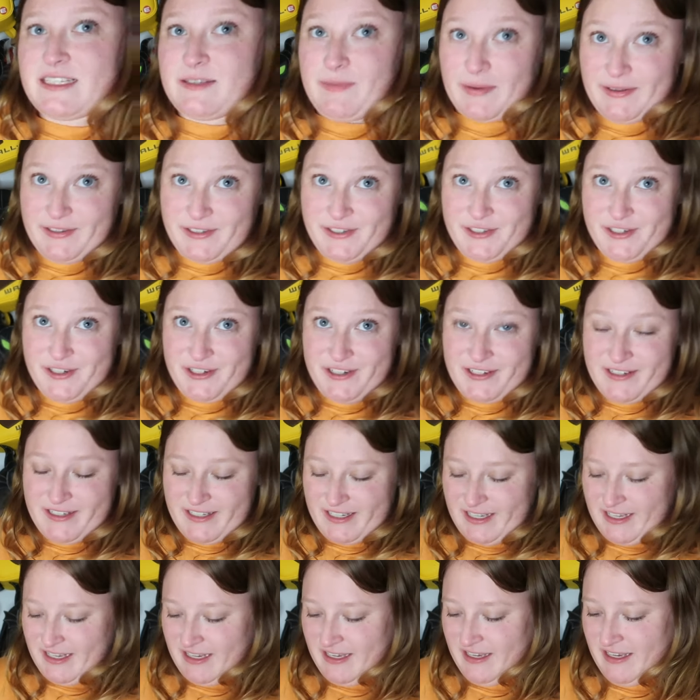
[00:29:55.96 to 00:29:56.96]

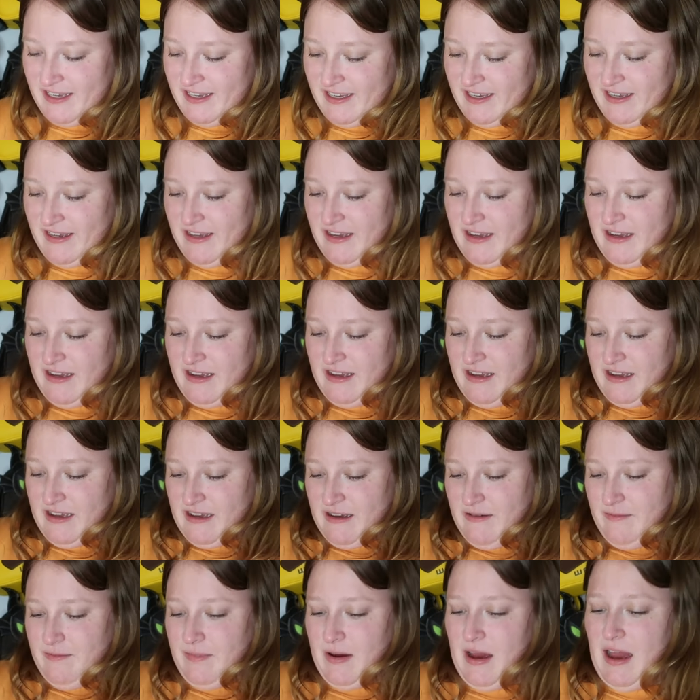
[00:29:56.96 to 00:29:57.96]
Spencer's.
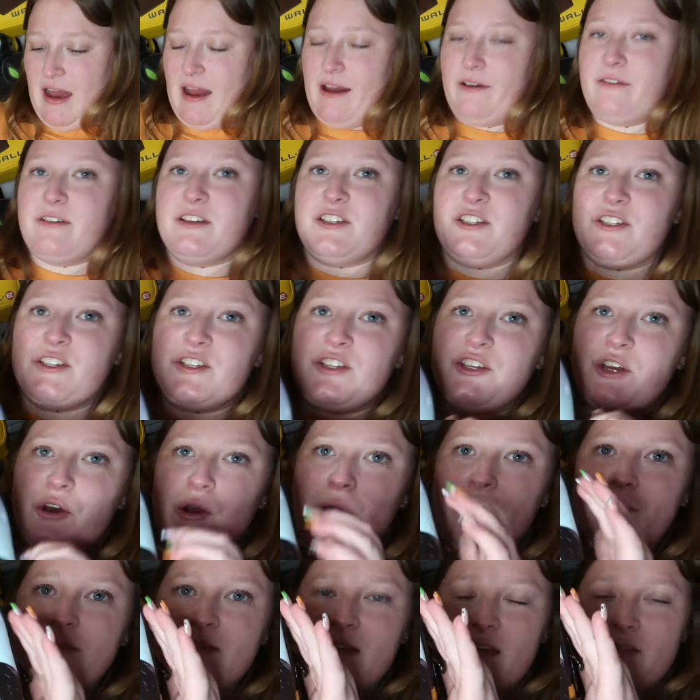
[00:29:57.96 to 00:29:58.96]
But I was just so
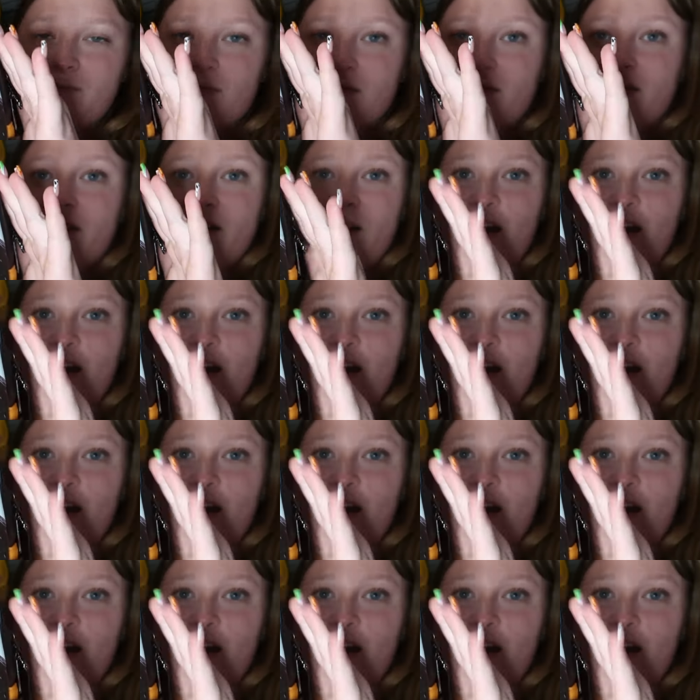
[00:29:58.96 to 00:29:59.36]
obsessed with the